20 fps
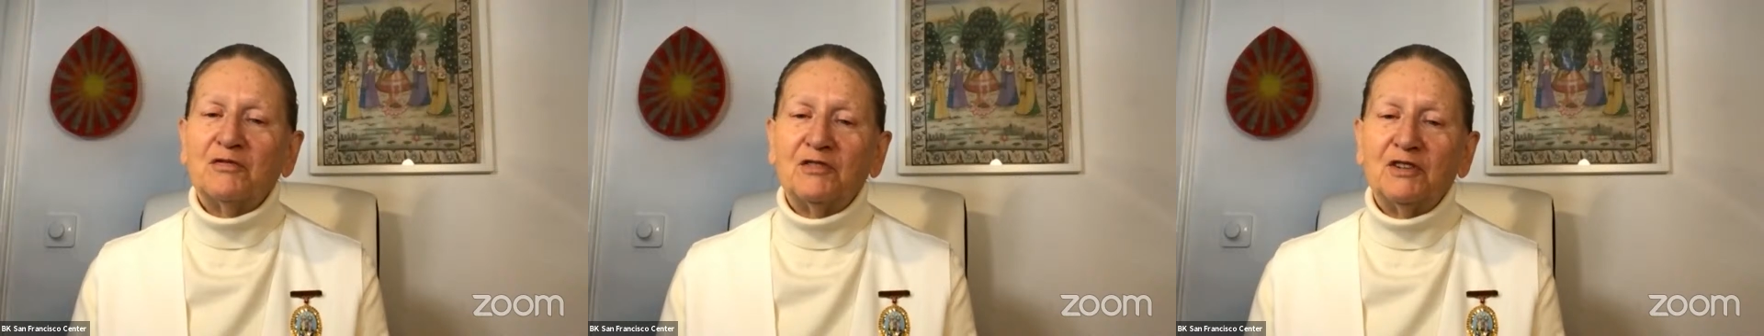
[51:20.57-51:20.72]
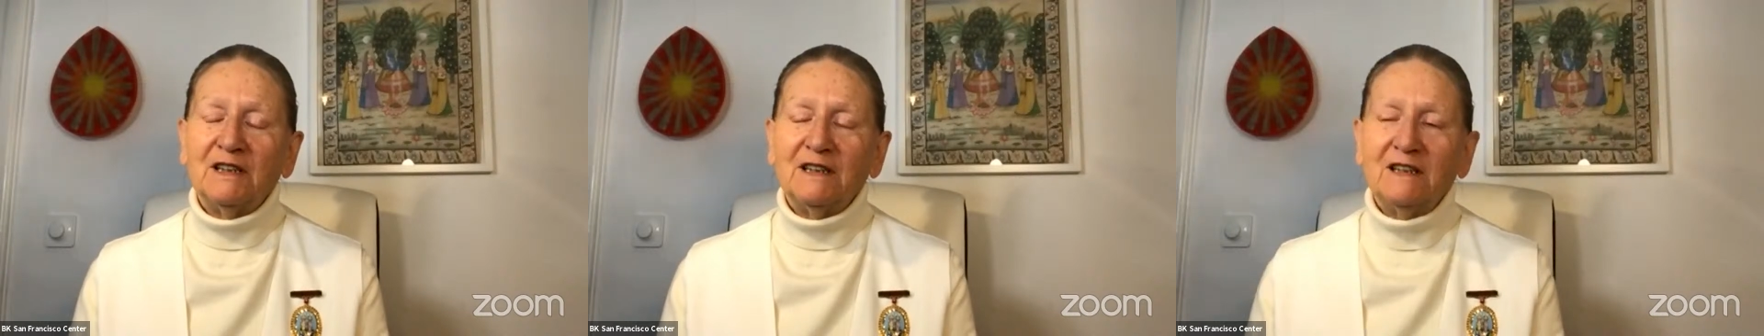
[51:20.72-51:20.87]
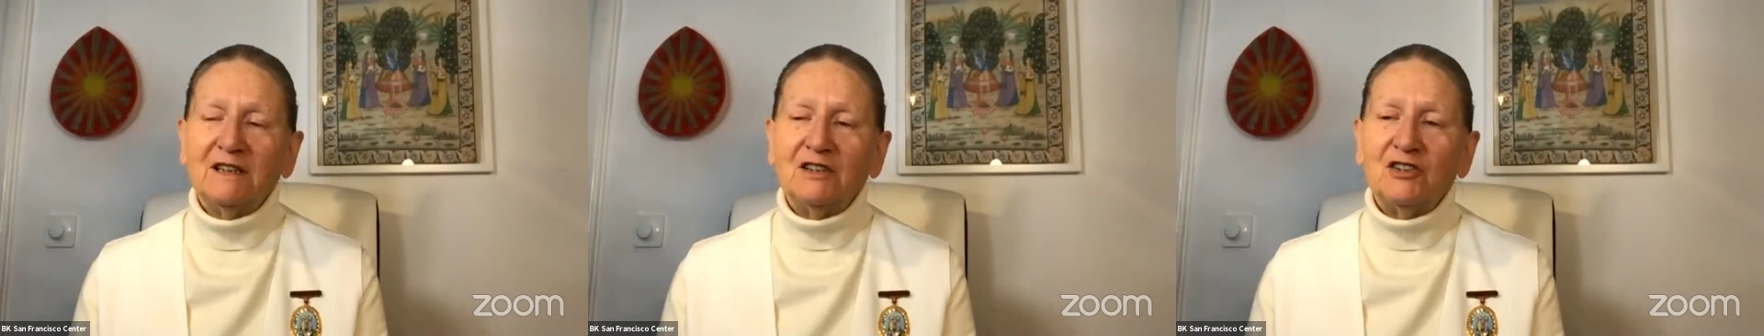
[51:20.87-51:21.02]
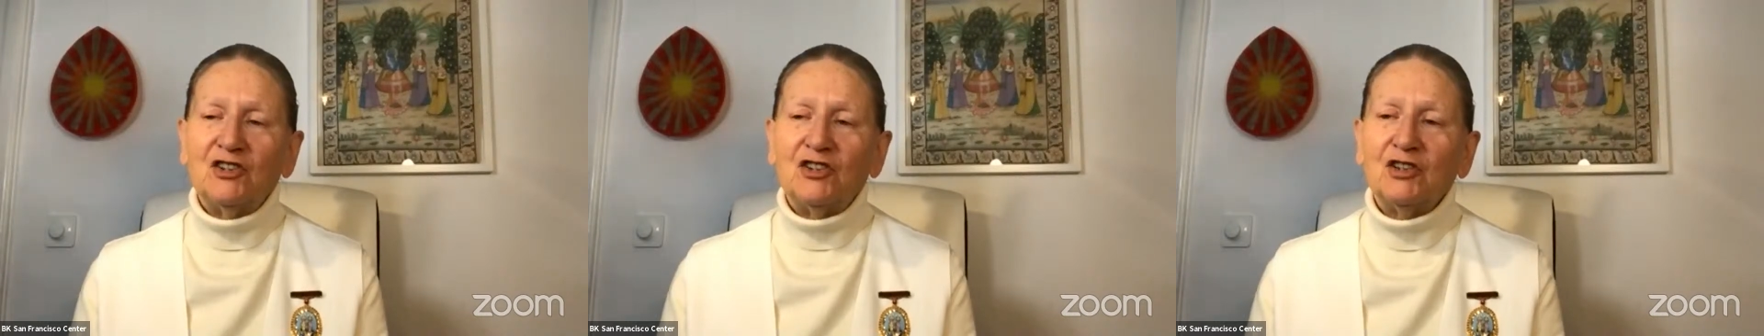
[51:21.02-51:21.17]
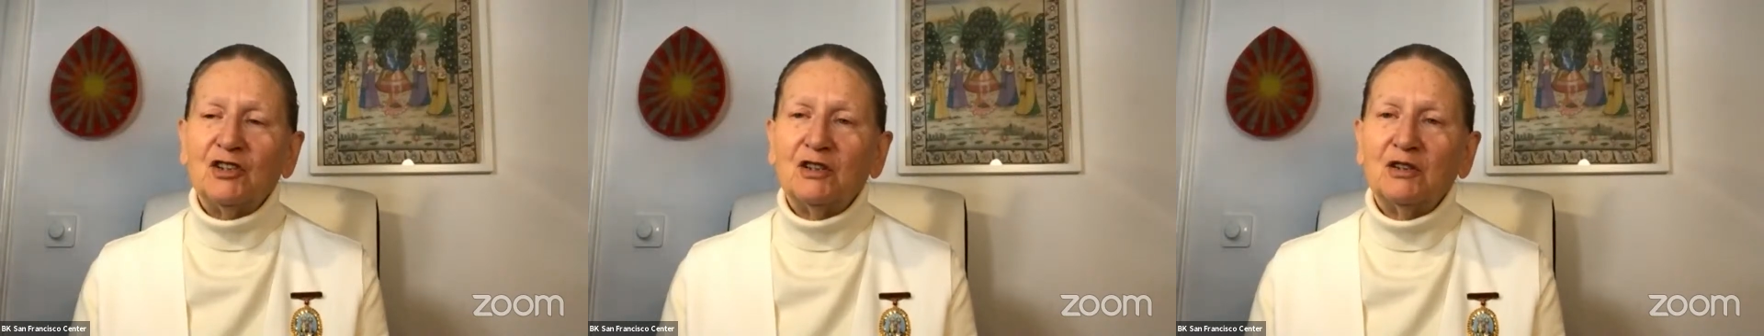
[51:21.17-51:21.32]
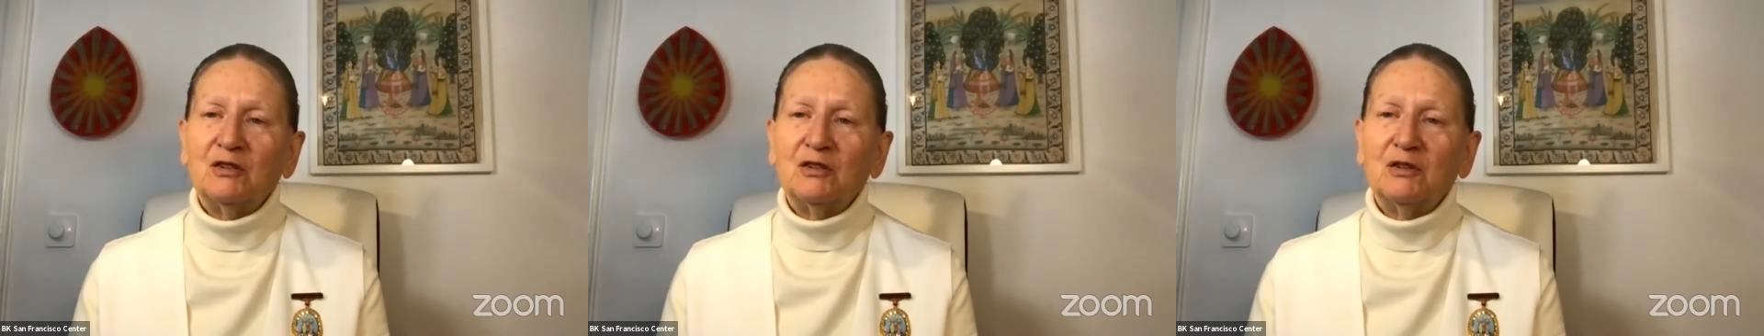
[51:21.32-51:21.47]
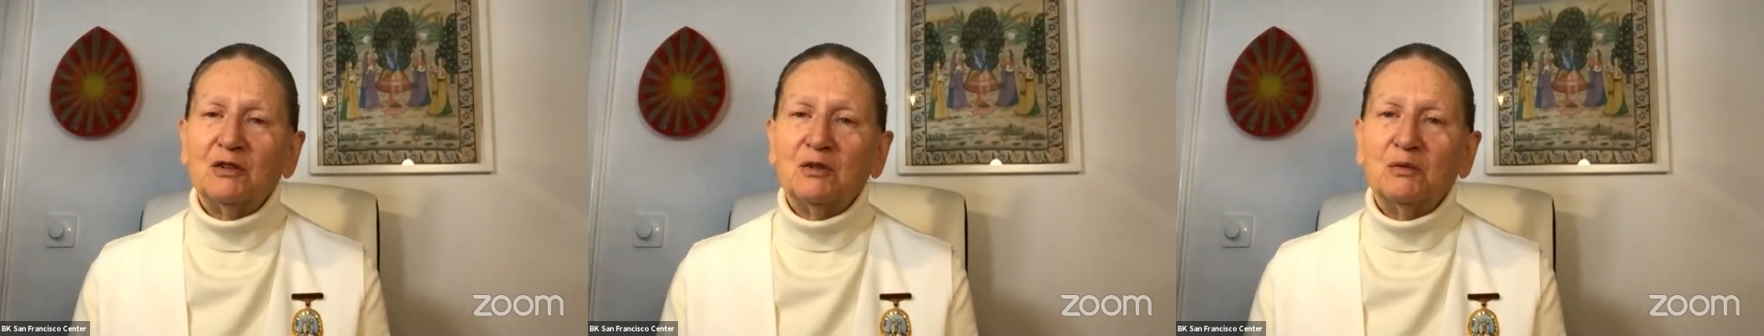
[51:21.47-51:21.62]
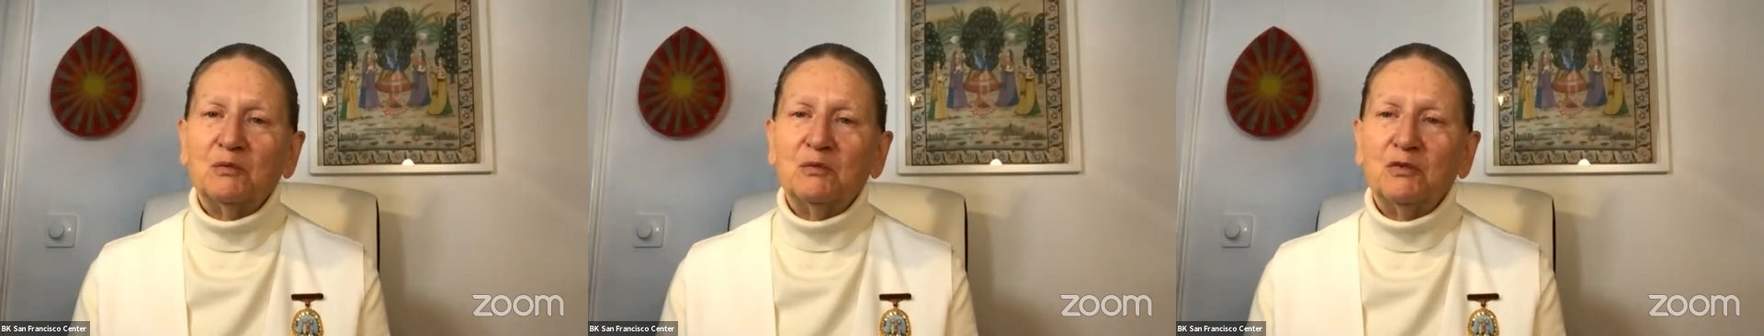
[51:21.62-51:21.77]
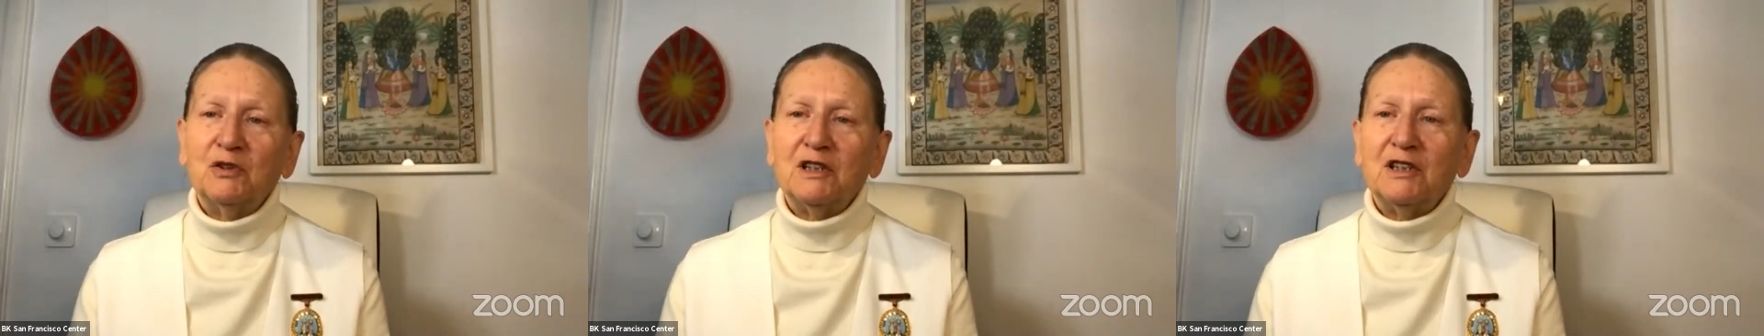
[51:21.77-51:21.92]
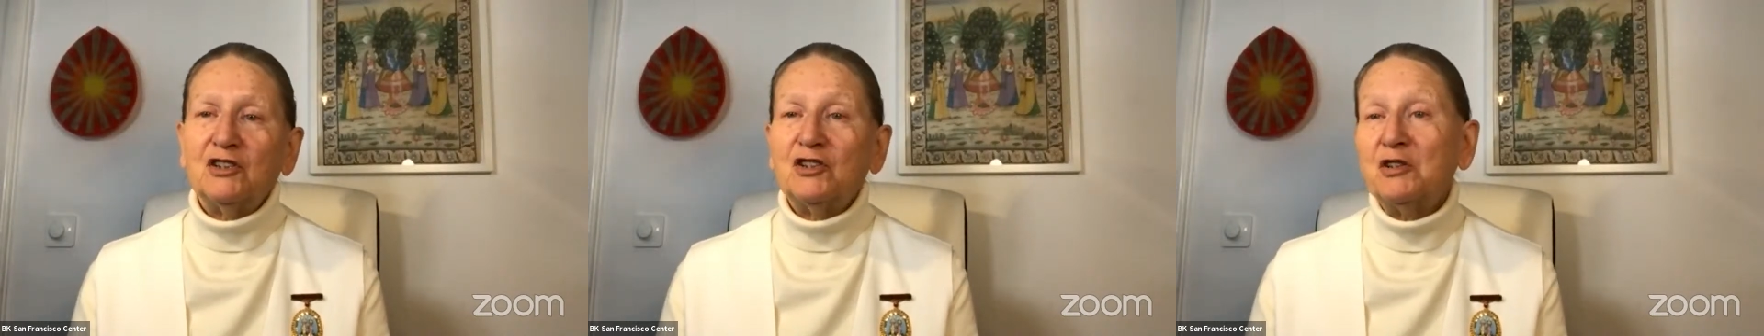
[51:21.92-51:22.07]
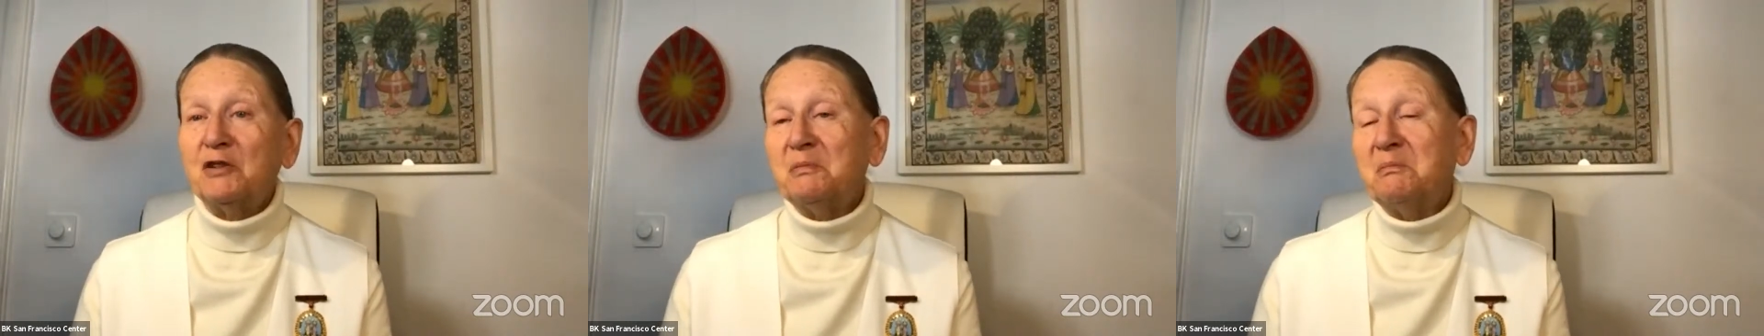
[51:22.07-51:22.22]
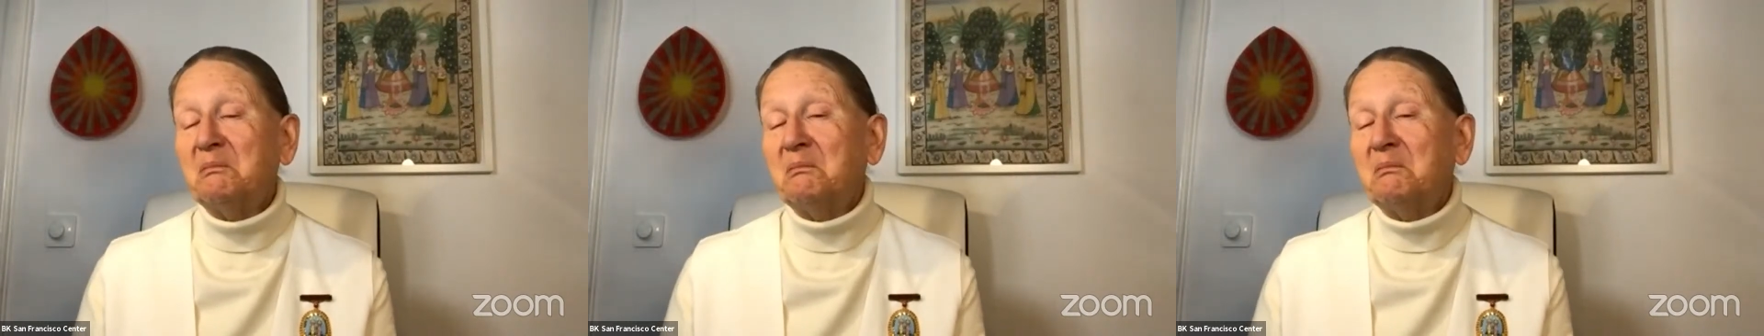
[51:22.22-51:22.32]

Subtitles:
religion which